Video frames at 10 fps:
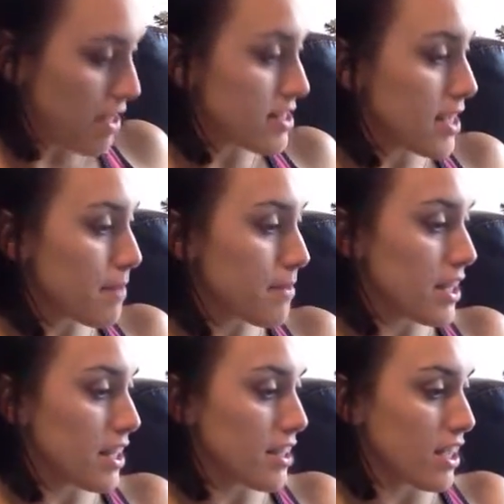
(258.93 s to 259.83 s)
Same
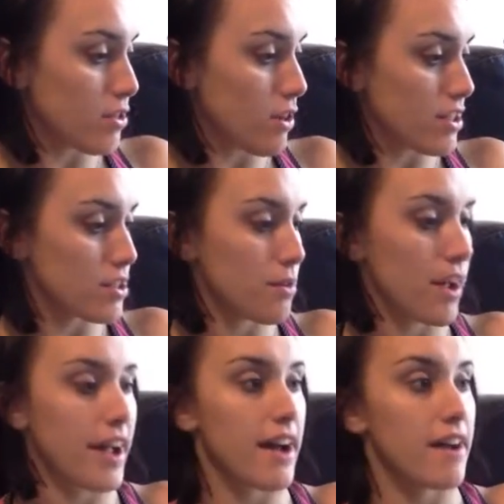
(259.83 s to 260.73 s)
thing, then you also
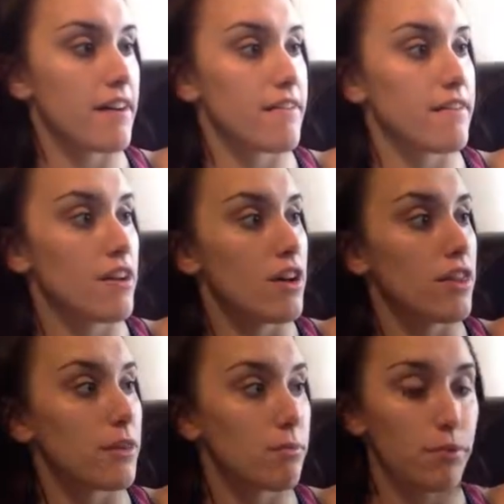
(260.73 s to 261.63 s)
have
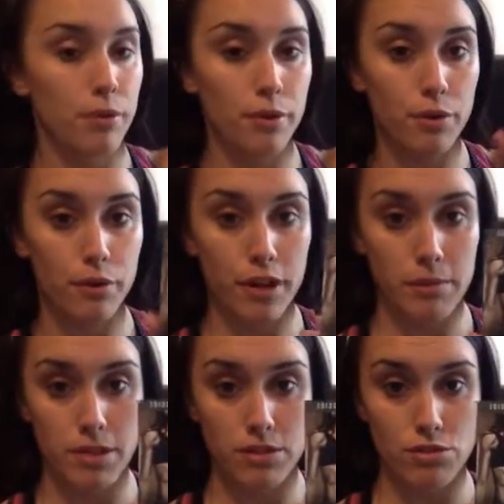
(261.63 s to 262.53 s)
the
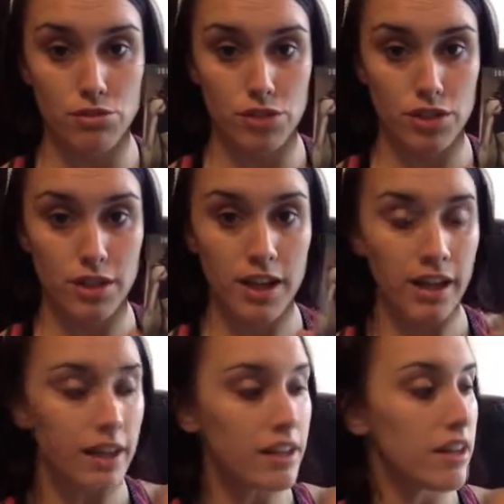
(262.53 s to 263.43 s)
program and nutrition
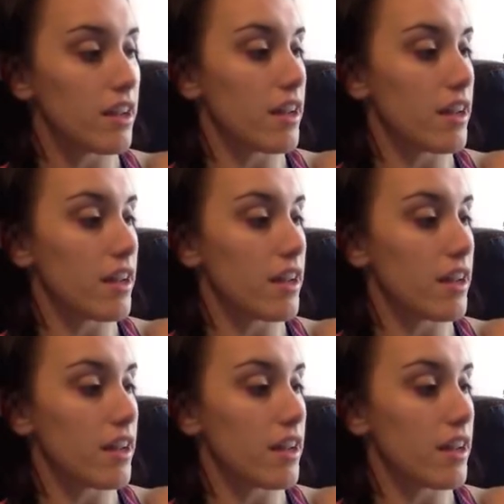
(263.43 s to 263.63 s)
guide.